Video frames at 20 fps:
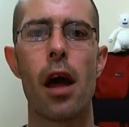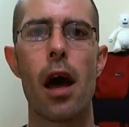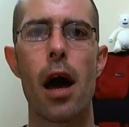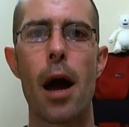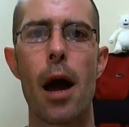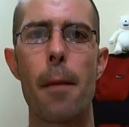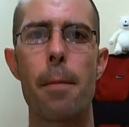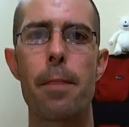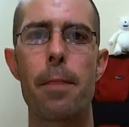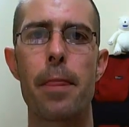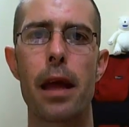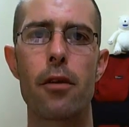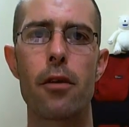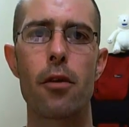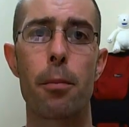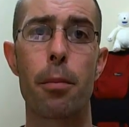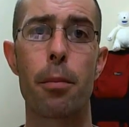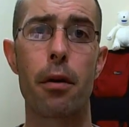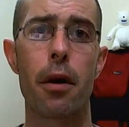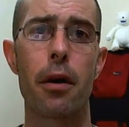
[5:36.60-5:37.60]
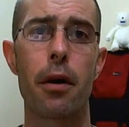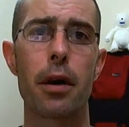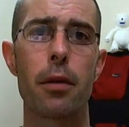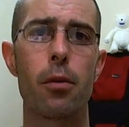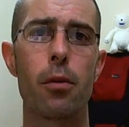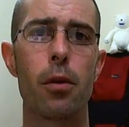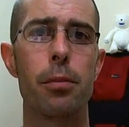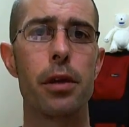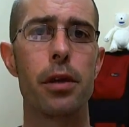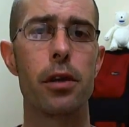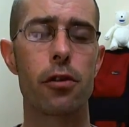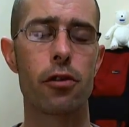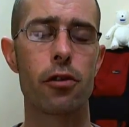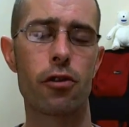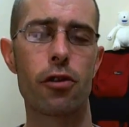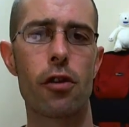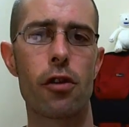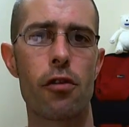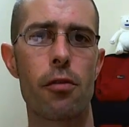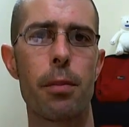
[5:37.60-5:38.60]
then your priority will be your
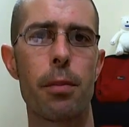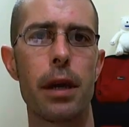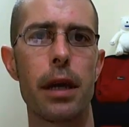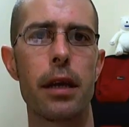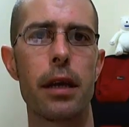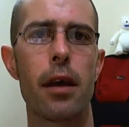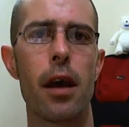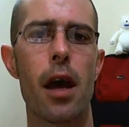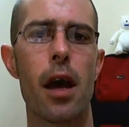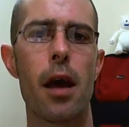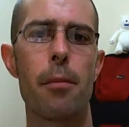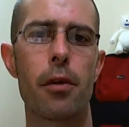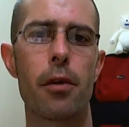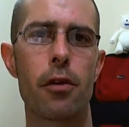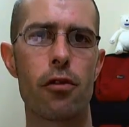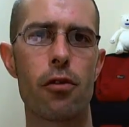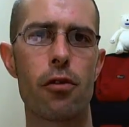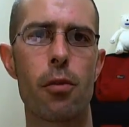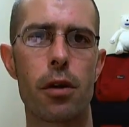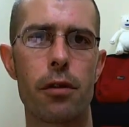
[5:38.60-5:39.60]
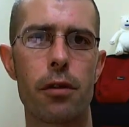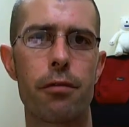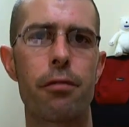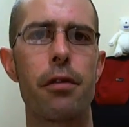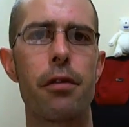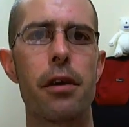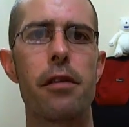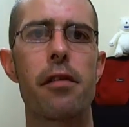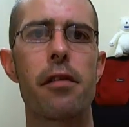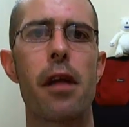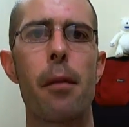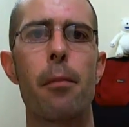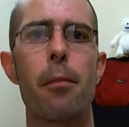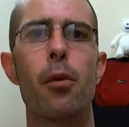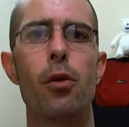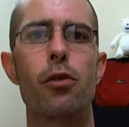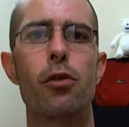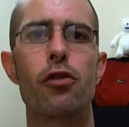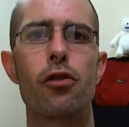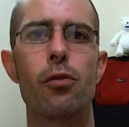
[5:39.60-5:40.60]
shutter speed, because you want to freeze that
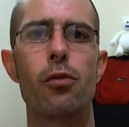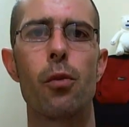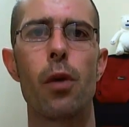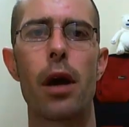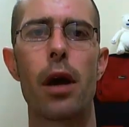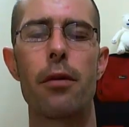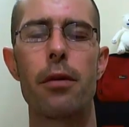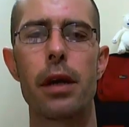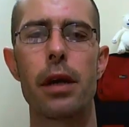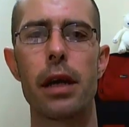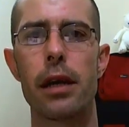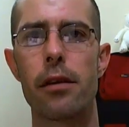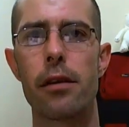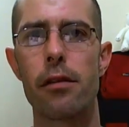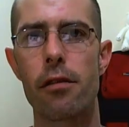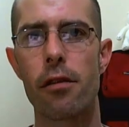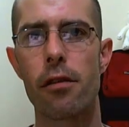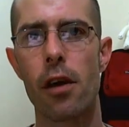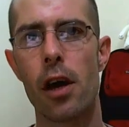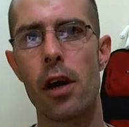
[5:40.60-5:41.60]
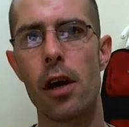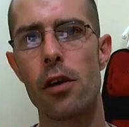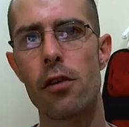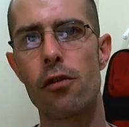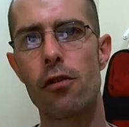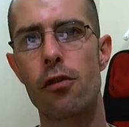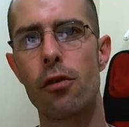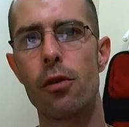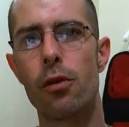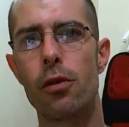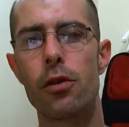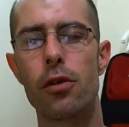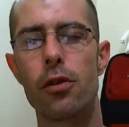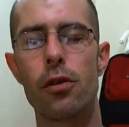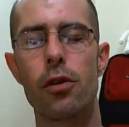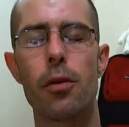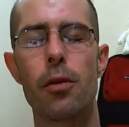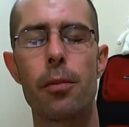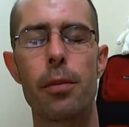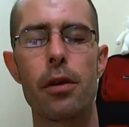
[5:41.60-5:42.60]
motion where it is. So
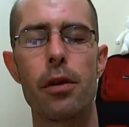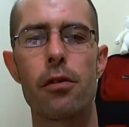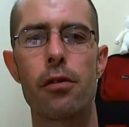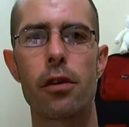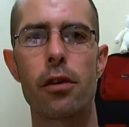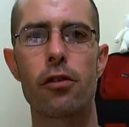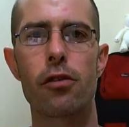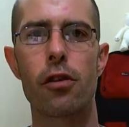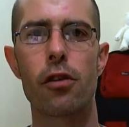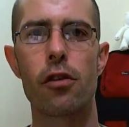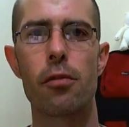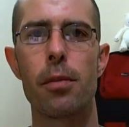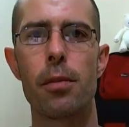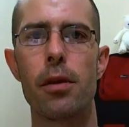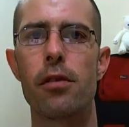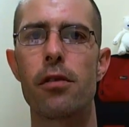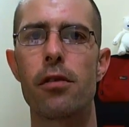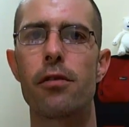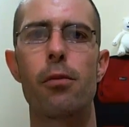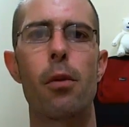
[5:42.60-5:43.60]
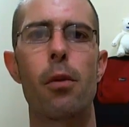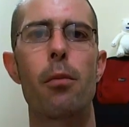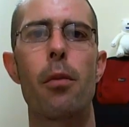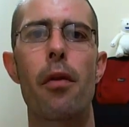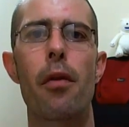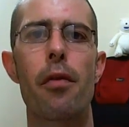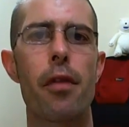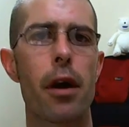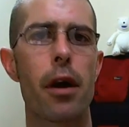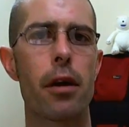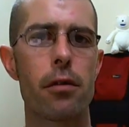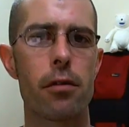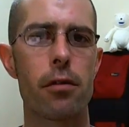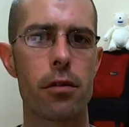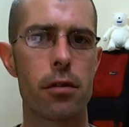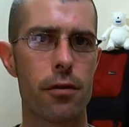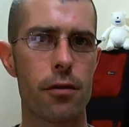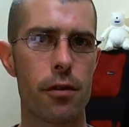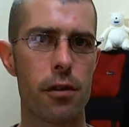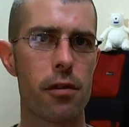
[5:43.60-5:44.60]
you'd be using shutter speeds of
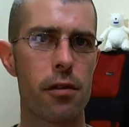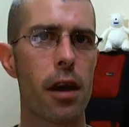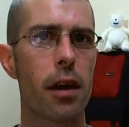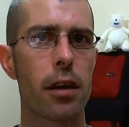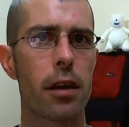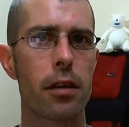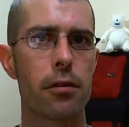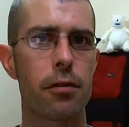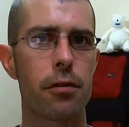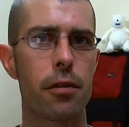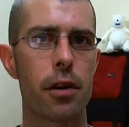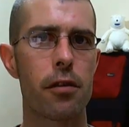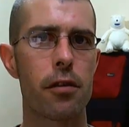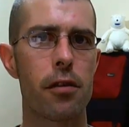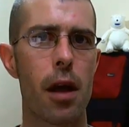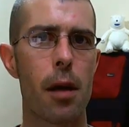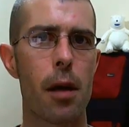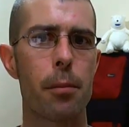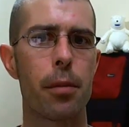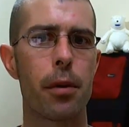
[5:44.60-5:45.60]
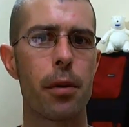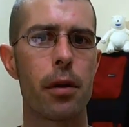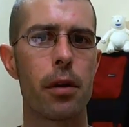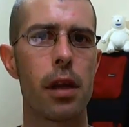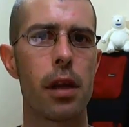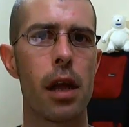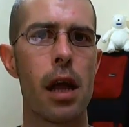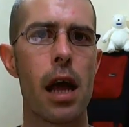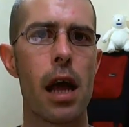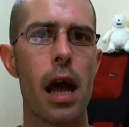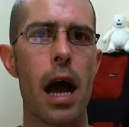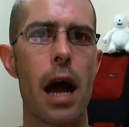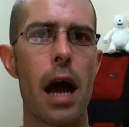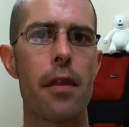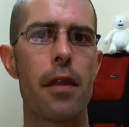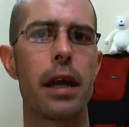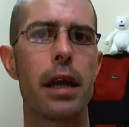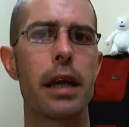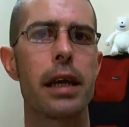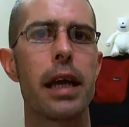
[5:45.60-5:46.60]
1/1000th of a second, for example, and
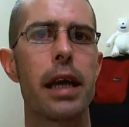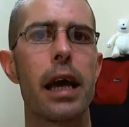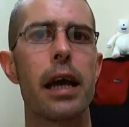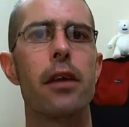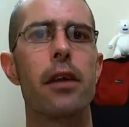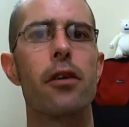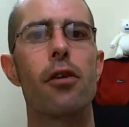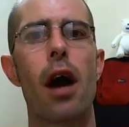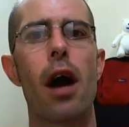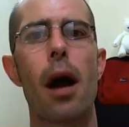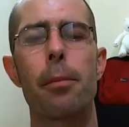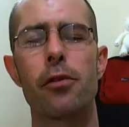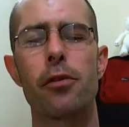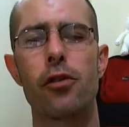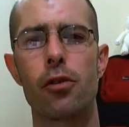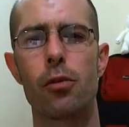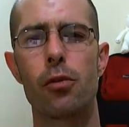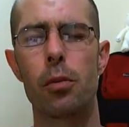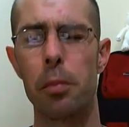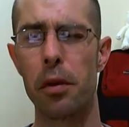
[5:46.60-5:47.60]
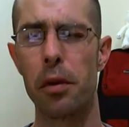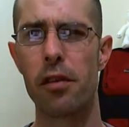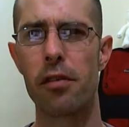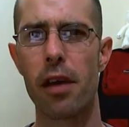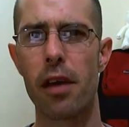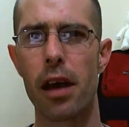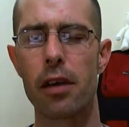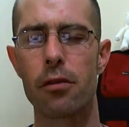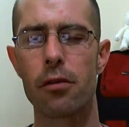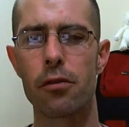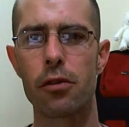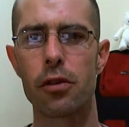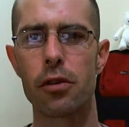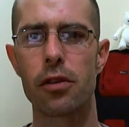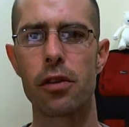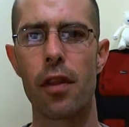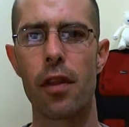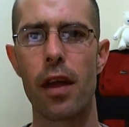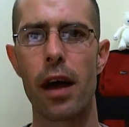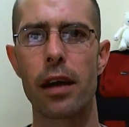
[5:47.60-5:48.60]
then again your aperture would be secondary
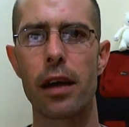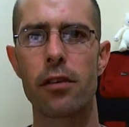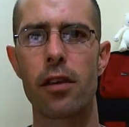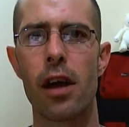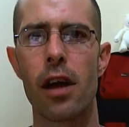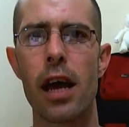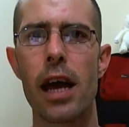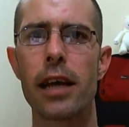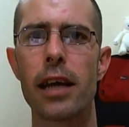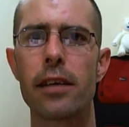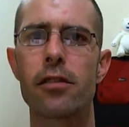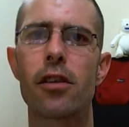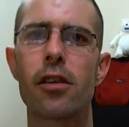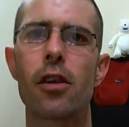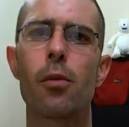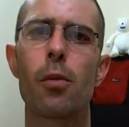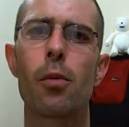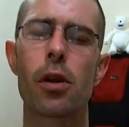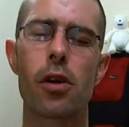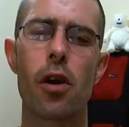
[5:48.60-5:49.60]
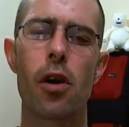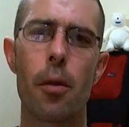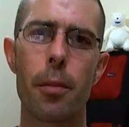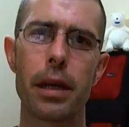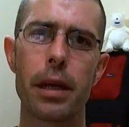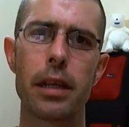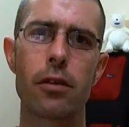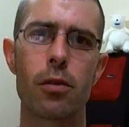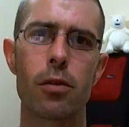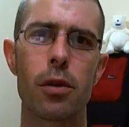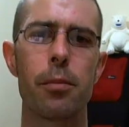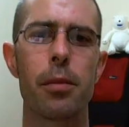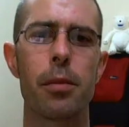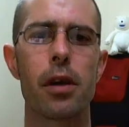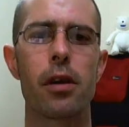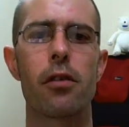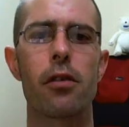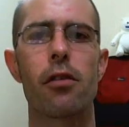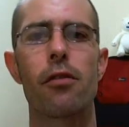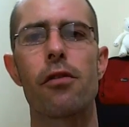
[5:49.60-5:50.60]
to that. It still will come into it,
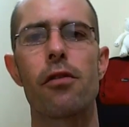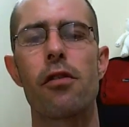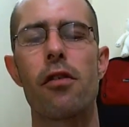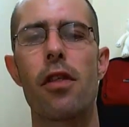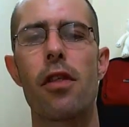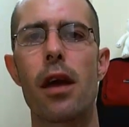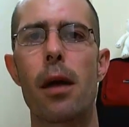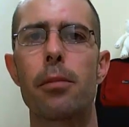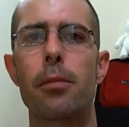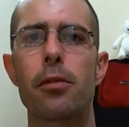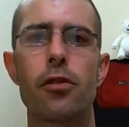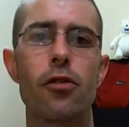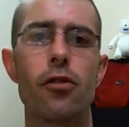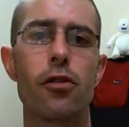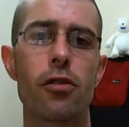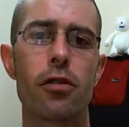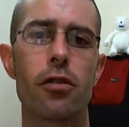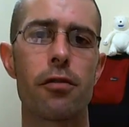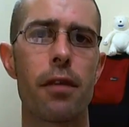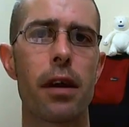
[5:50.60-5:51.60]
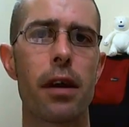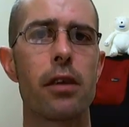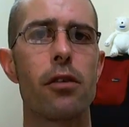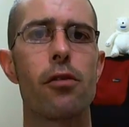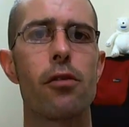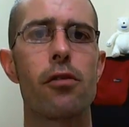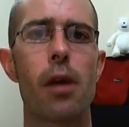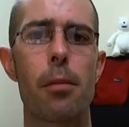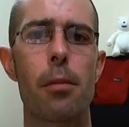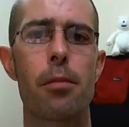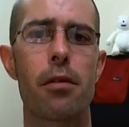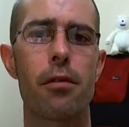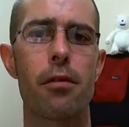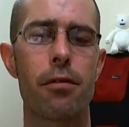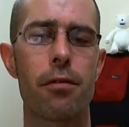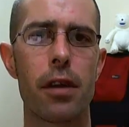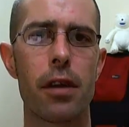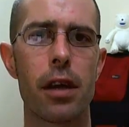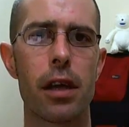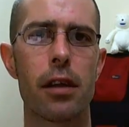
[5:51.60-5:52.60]
because obviously the aperture does affect your depth of
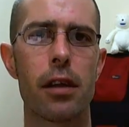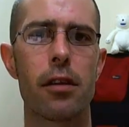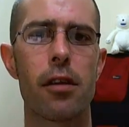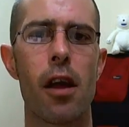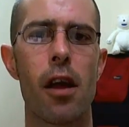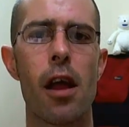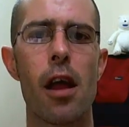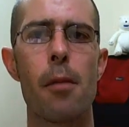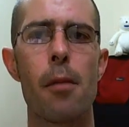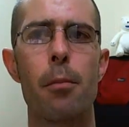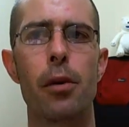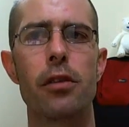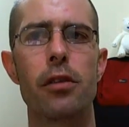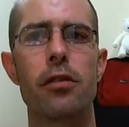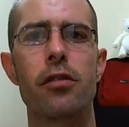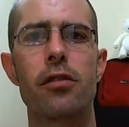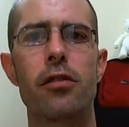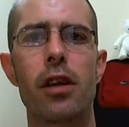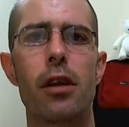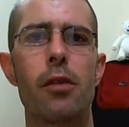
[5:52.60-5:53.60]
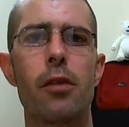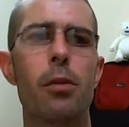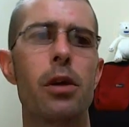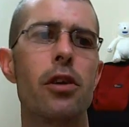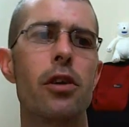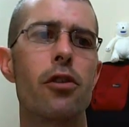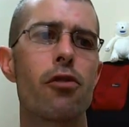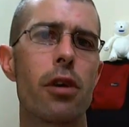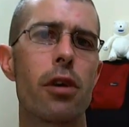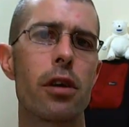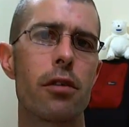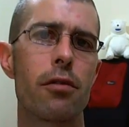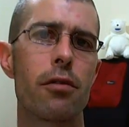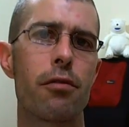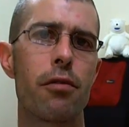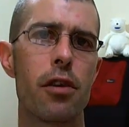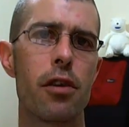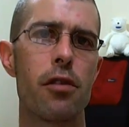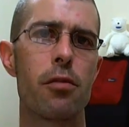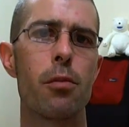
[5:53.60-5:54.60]
field, but still when you're trying to
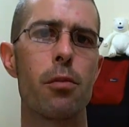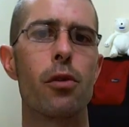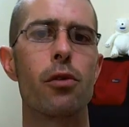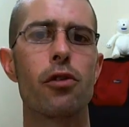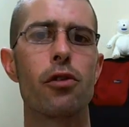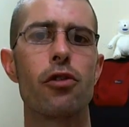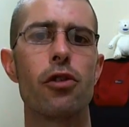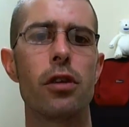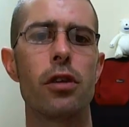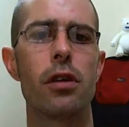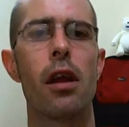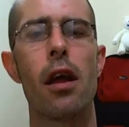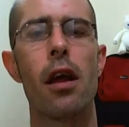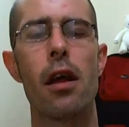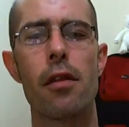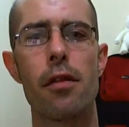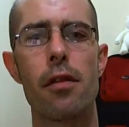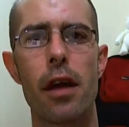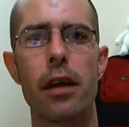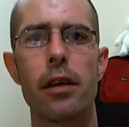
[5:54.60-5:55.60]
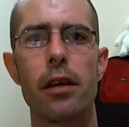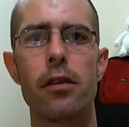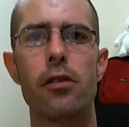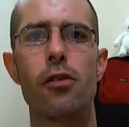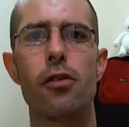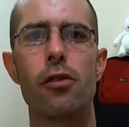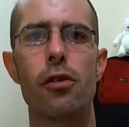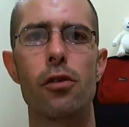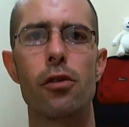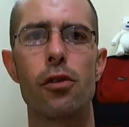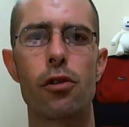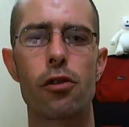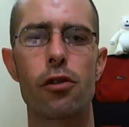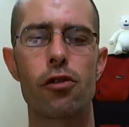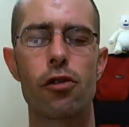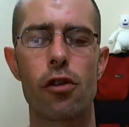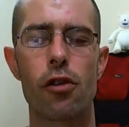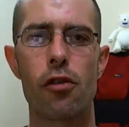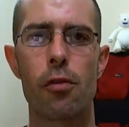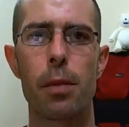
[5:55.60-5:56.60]
freeze motion, then your
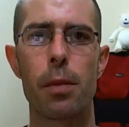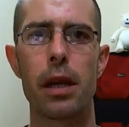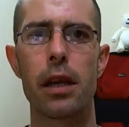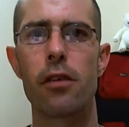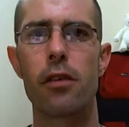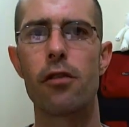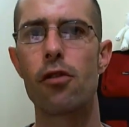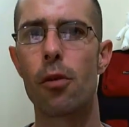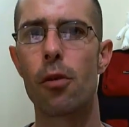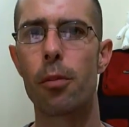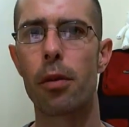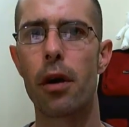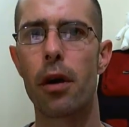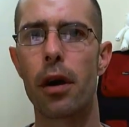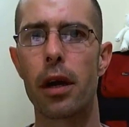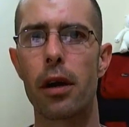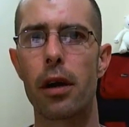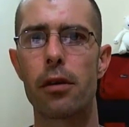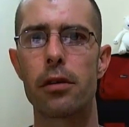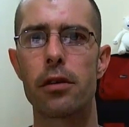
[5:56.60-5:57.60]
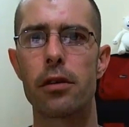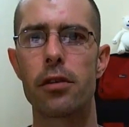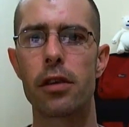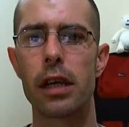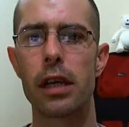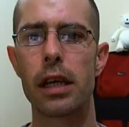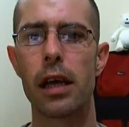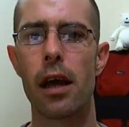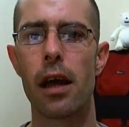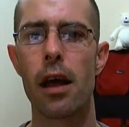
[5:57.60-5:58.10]
shutter speed is your priority.